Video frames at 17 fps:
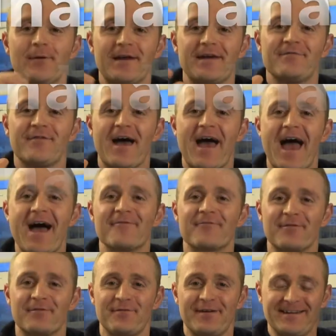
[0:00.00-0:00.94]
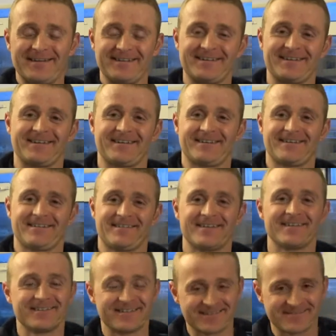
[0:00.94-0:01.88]
with everything.
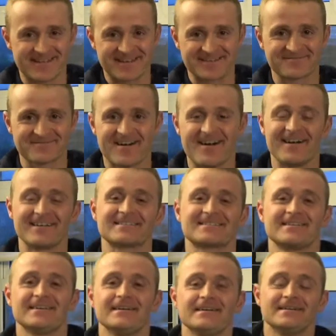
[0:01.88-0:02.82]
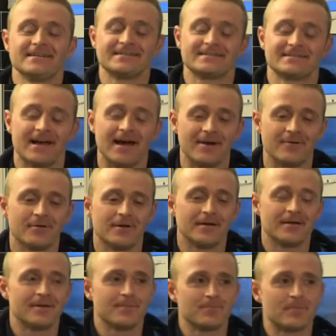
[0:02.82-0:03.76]
That's right. So,
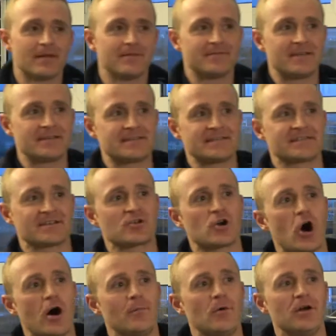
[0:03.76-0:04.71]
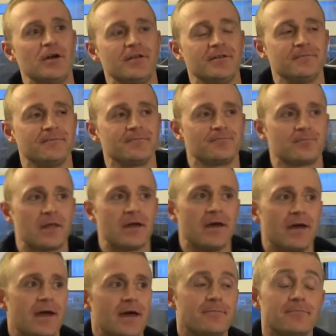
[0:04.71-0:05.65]
this is a common
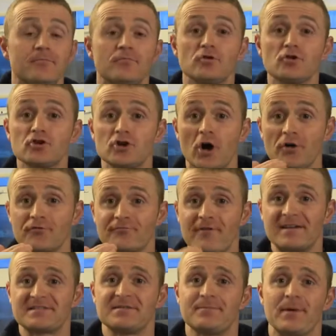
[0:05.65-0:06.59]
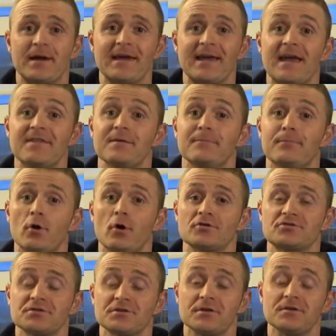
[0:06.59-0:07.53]
um, cod recipe in the
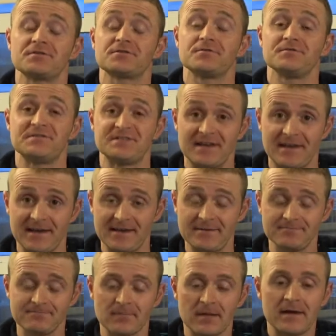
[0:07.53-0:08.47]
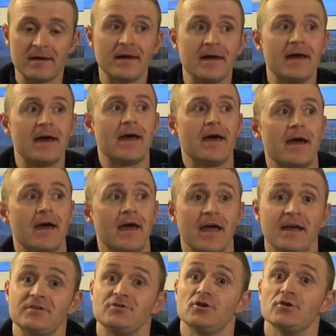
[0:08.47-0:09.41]
Portuguese cuisine.
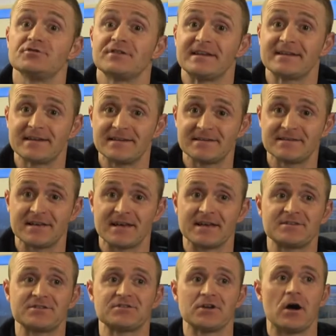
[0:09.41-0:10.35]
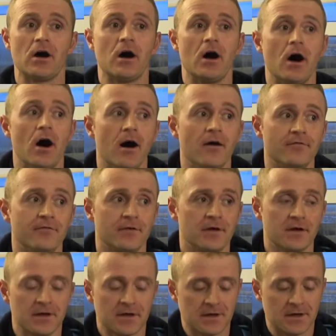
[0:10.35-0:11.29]
Uh, it usually consists of
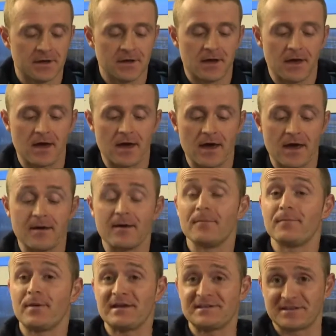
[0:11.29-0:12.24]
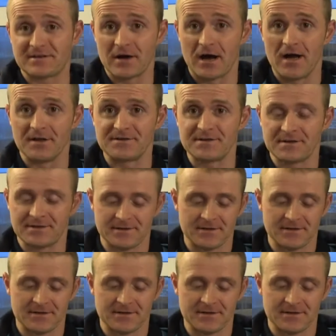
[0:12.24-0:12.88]
a uh, piece of cod,